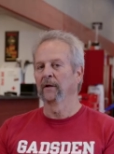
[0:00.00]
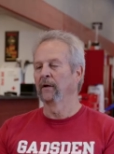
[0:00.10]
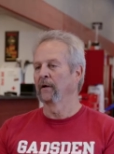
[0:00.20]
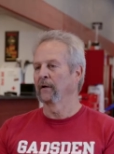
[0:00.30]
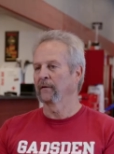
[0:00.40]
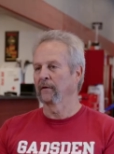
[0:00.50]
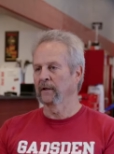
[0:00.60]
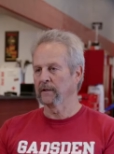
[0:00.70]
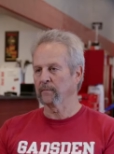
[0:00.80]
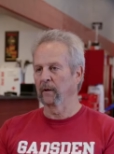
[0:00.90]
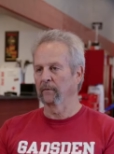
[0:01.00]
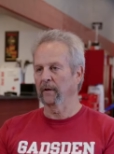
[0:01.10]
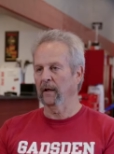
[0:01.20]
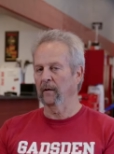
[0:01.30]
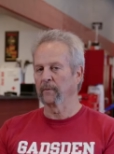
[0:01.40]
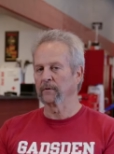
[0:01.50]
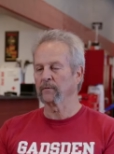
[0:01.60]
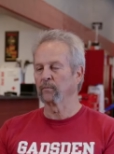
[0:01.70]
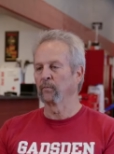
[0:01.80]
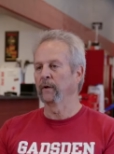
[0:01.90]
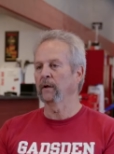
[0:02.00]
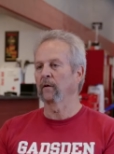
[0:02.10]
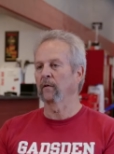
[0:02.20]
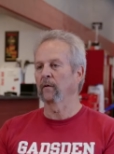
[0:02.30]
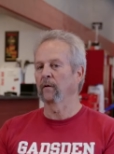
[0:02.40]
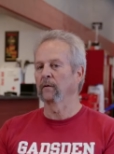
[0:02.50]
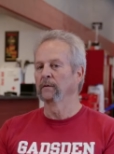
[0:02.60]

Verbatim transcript: here at the East Broad campus, we are